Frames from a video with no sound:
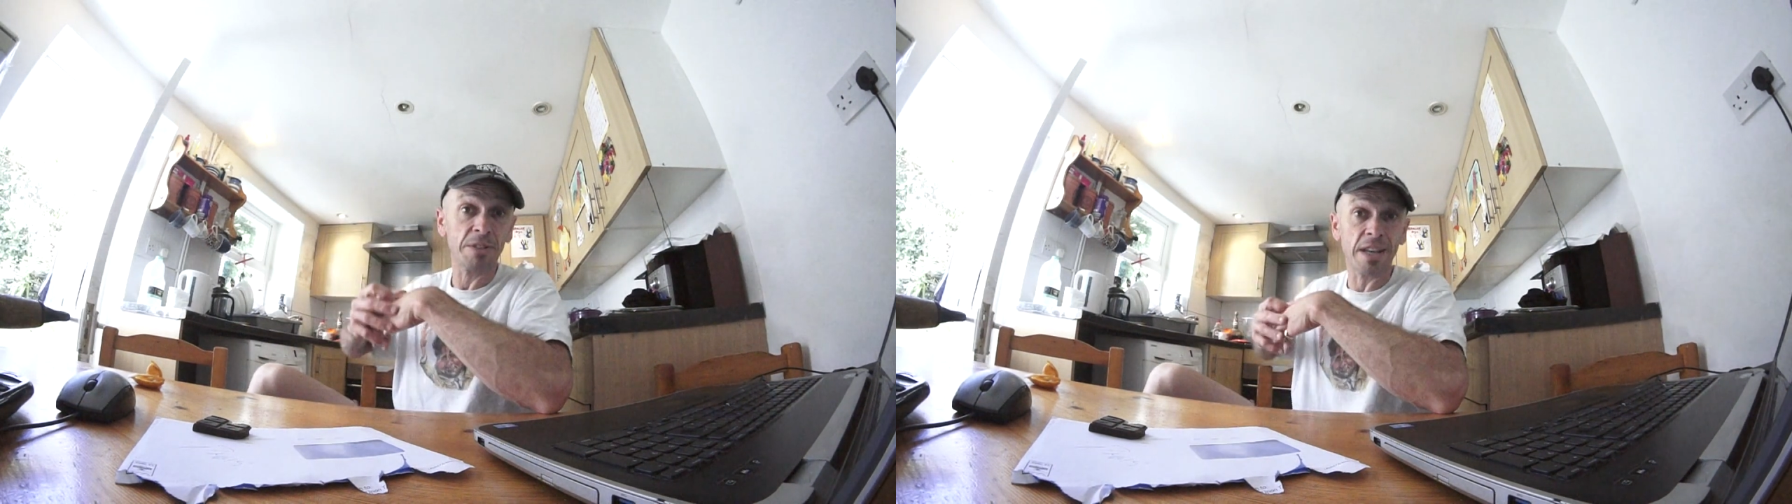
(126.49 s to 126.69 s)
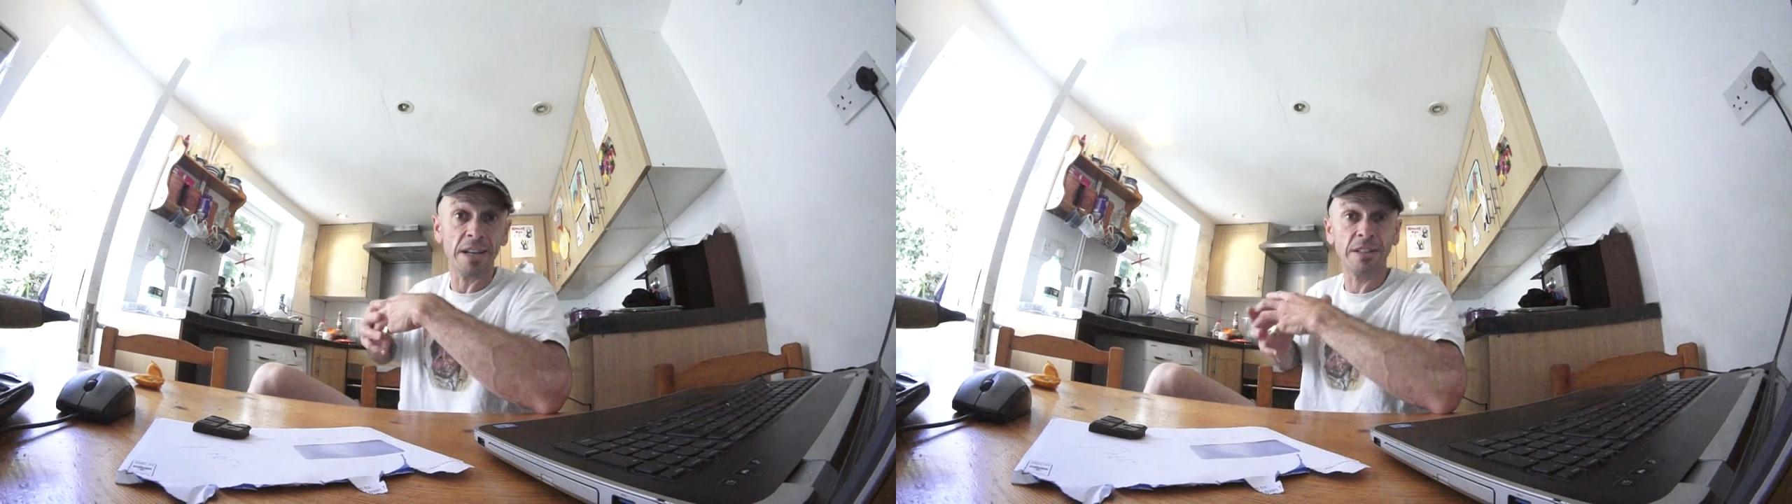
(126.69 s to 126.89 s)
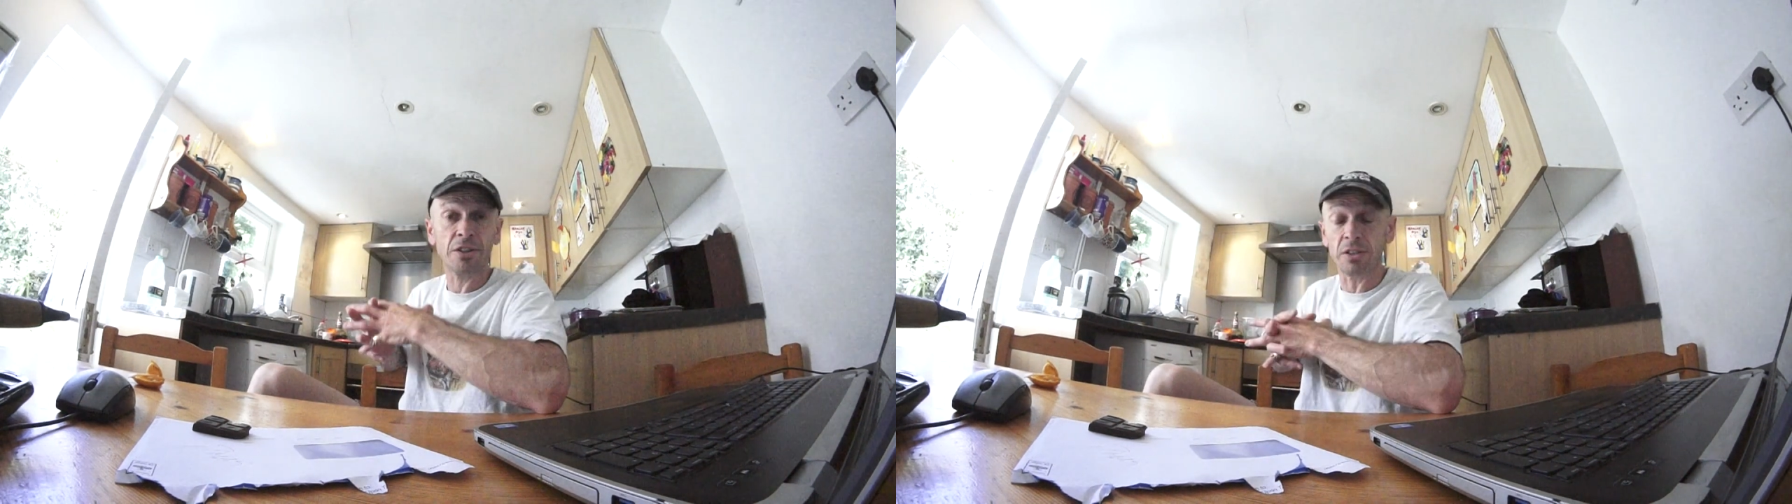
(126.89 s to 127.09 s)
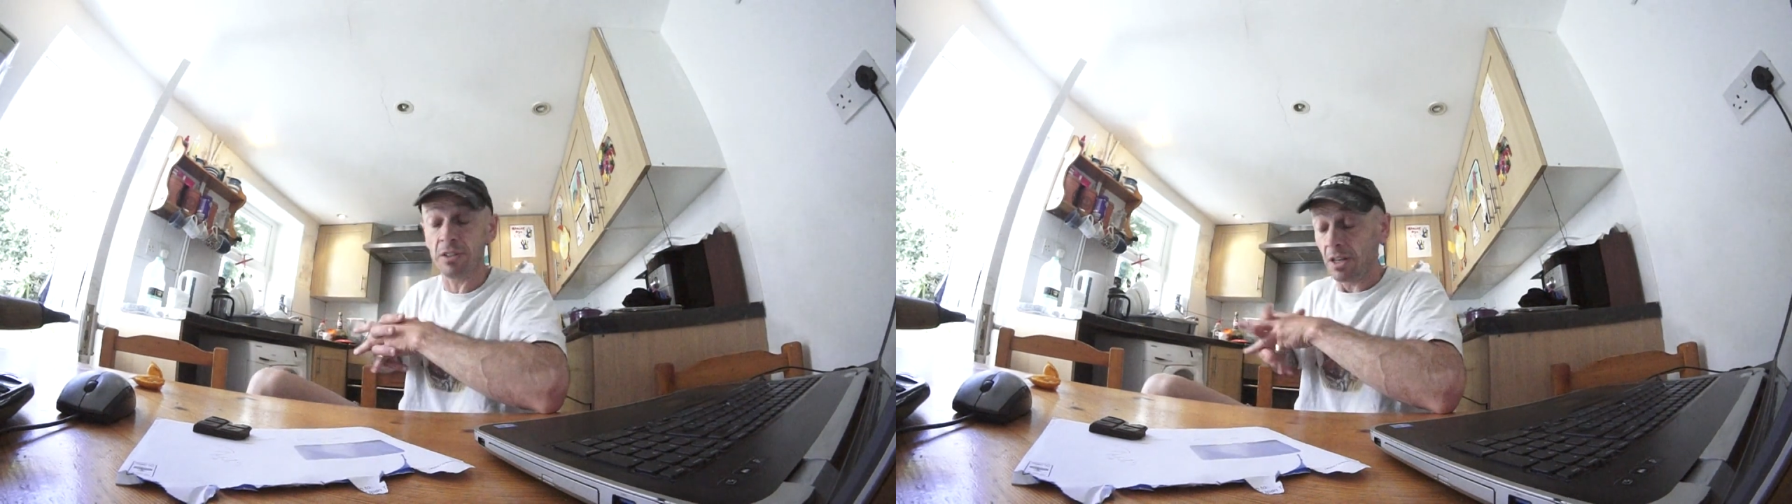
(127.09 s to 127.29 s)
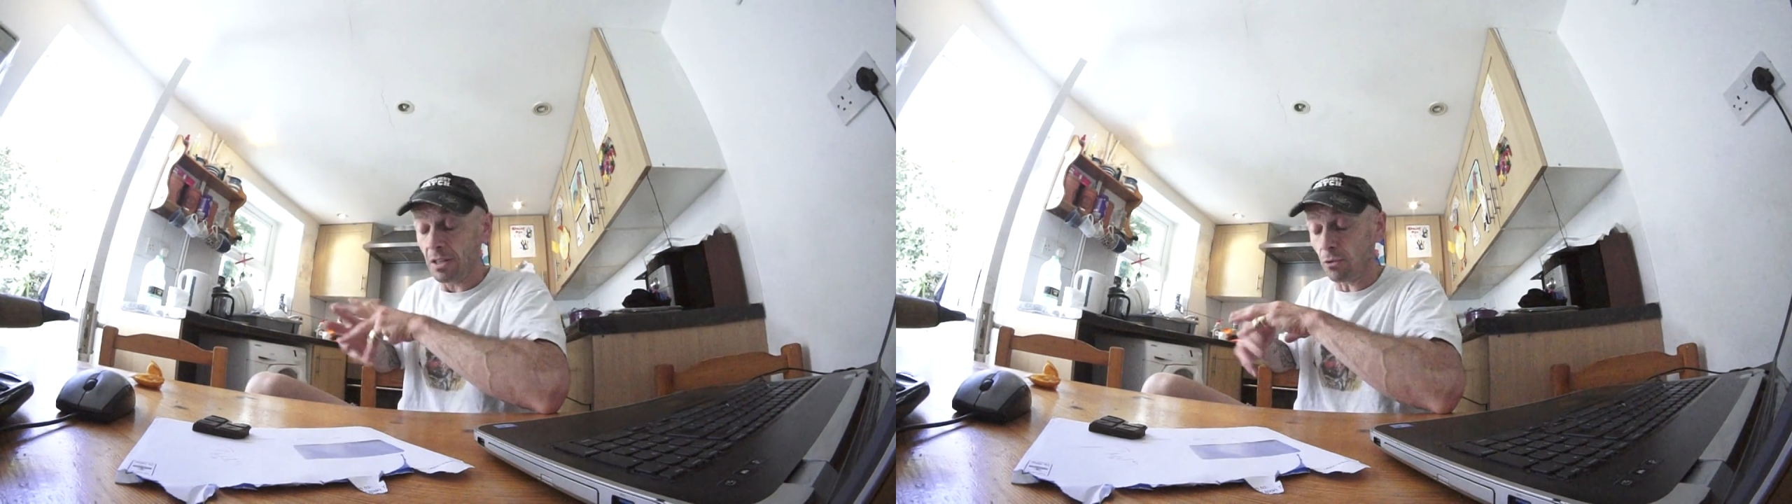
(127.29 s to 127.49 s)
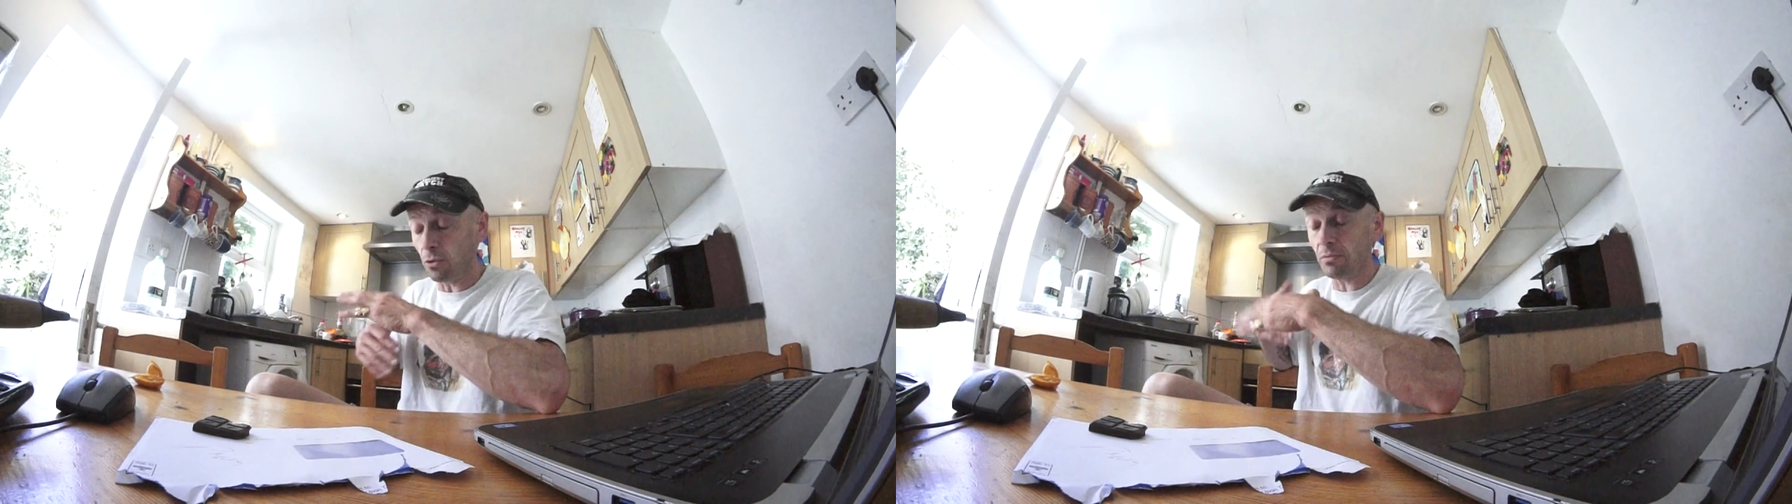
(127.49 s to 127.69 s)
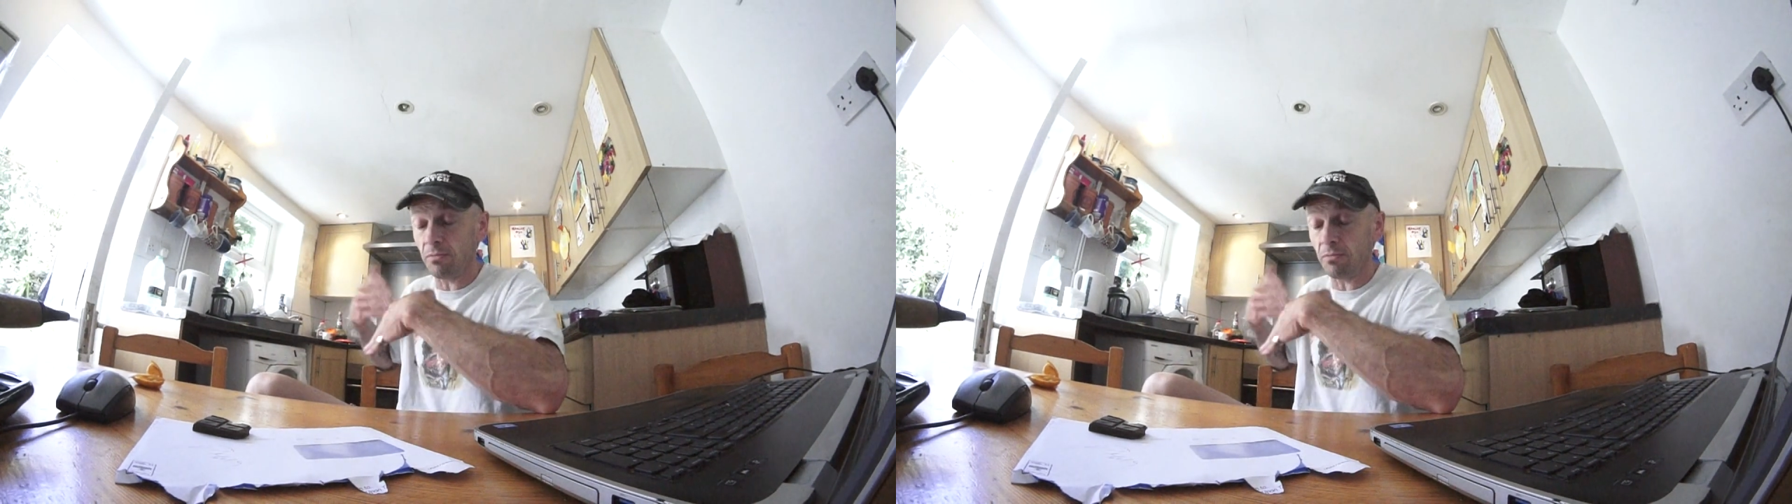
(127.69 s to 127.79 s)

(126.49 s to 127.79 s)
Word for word: to get into, or